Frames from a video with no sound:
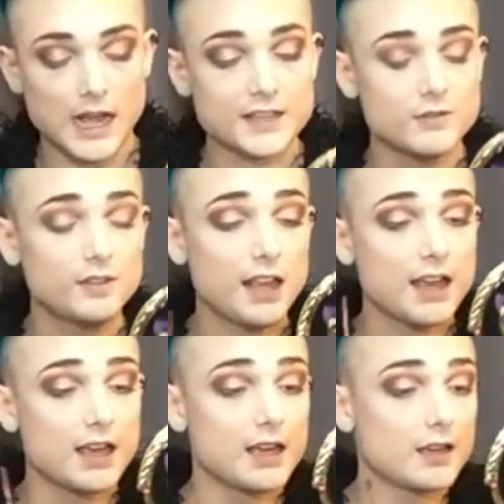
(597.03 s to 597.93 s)
I
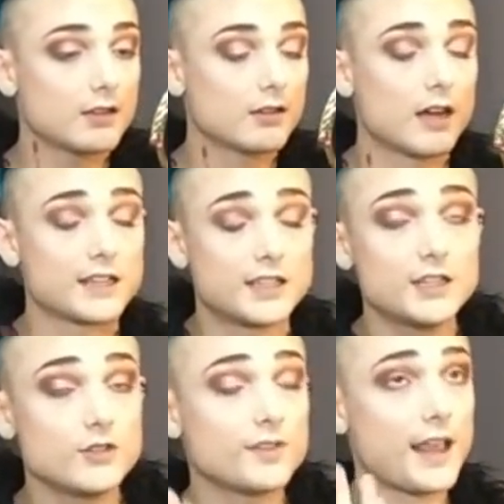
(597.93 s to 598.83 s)

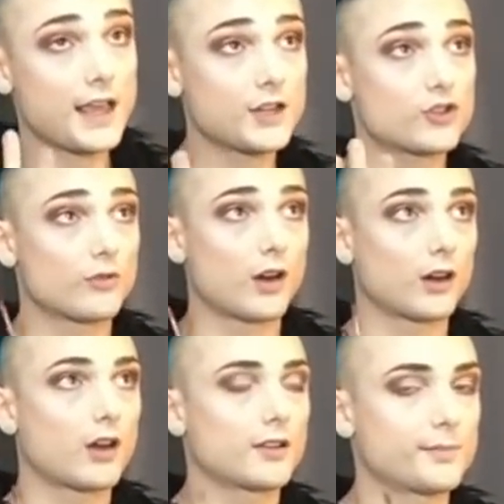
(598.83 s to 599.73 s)
did use a
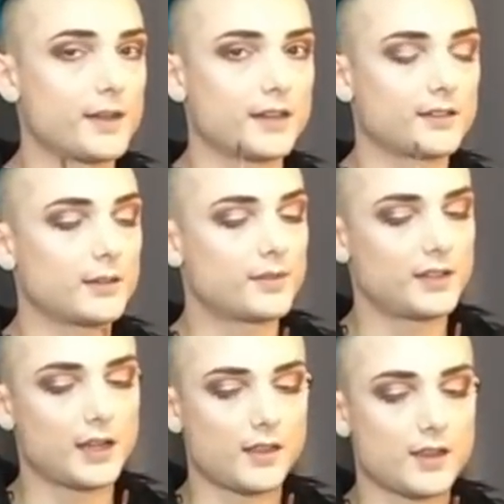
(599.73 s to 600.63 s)
Gerard Cosmetics
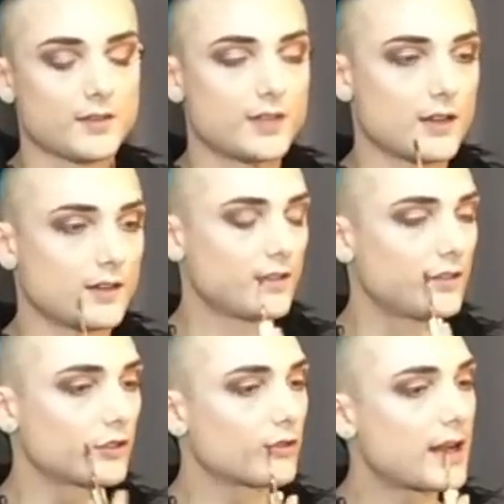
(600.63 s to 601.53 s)
lipstick the other
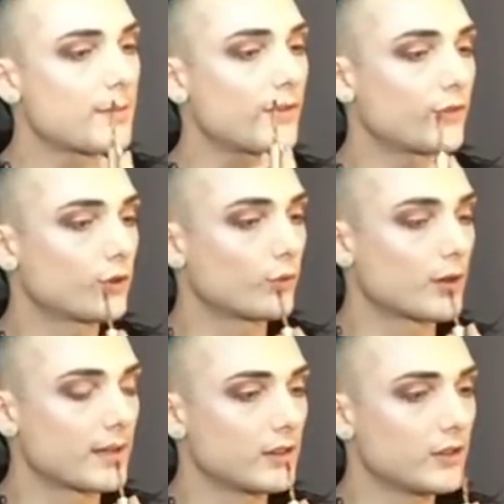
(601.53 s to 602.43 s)
Instagram for
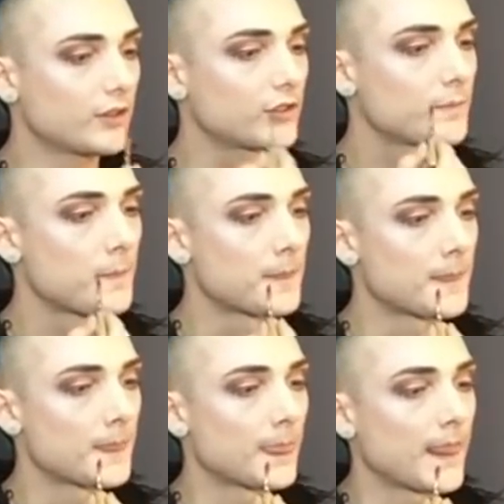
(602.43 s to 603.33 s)
one of my looks,
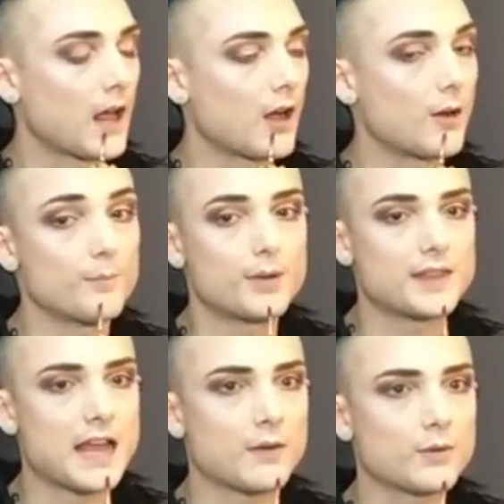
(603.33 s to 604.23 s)

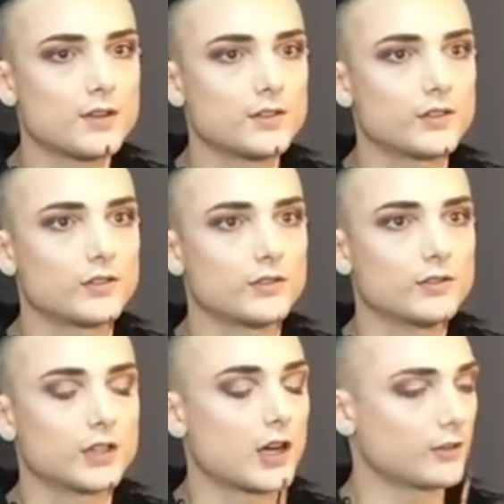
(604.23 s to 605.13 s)
but that was
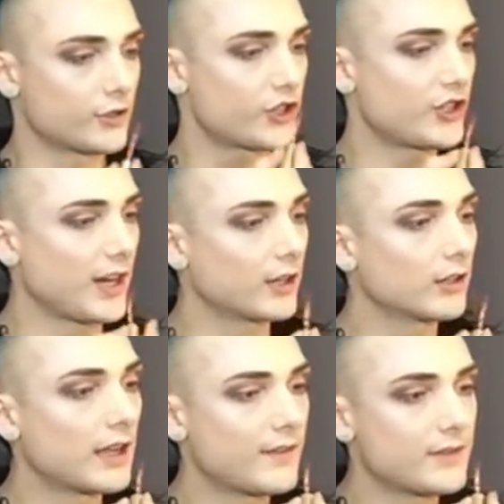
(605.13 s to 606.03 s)
the color
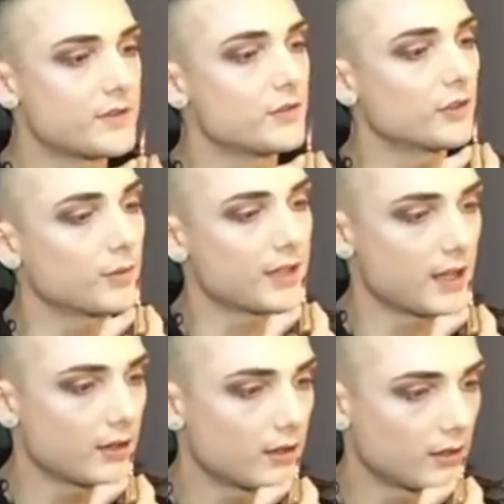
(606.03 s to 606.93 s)
Sheer. I haven't even used this one
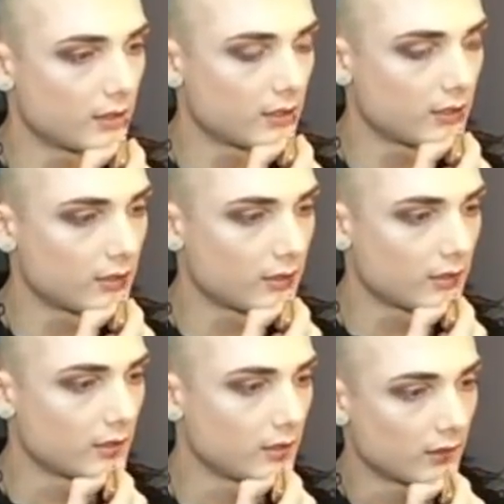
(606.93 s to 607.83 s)
yet.
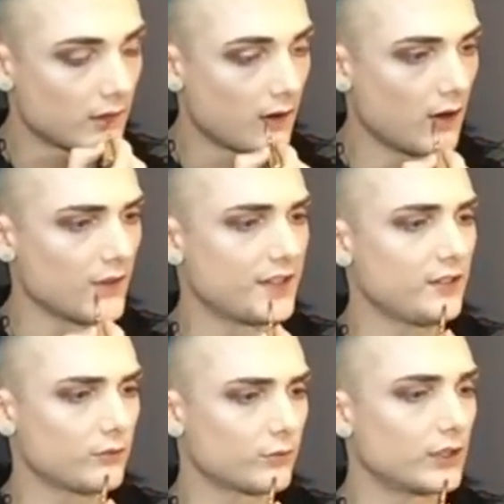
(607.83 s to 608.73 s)
Oh, this
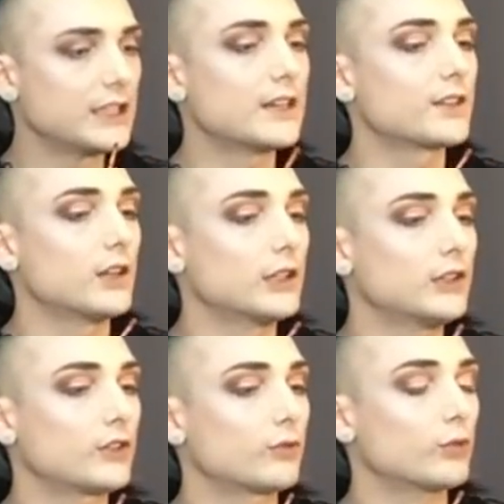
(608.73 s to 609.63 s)
is a really nice color.
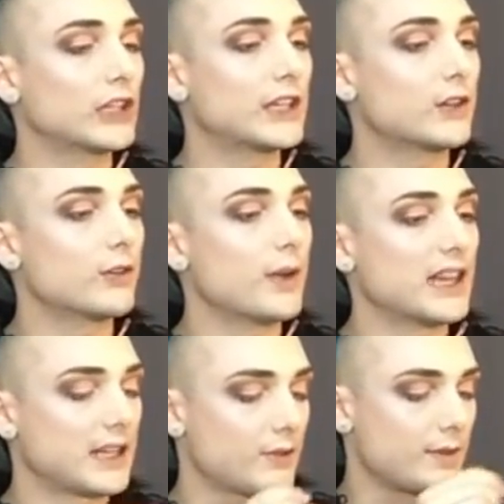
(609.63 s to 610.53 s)
It looks really good on
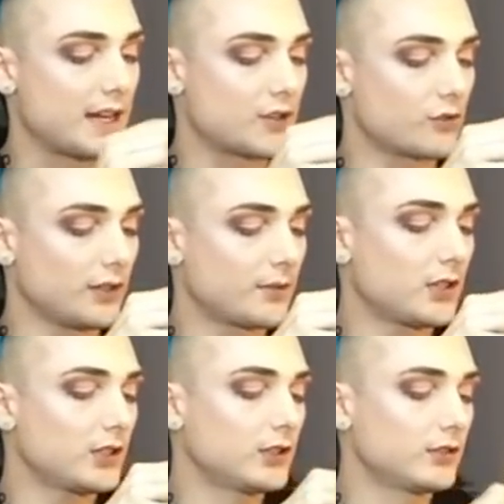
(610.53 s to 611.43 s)
my, like, with my natural lip
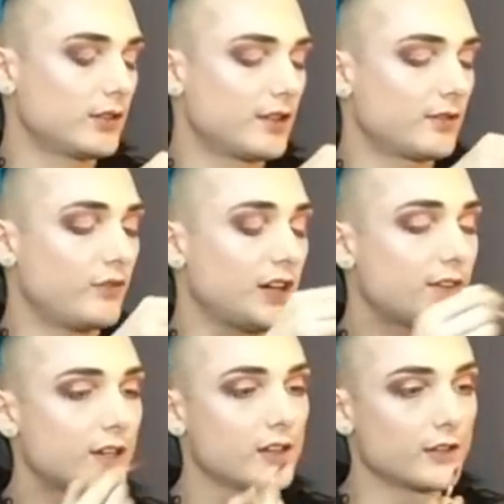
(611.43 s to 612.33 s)
color. It's very,
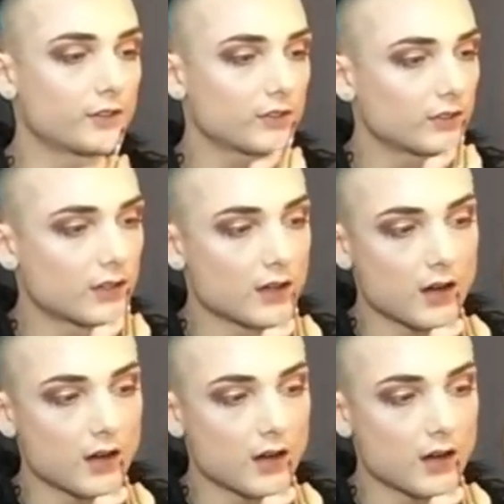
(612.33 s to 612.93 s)
very close,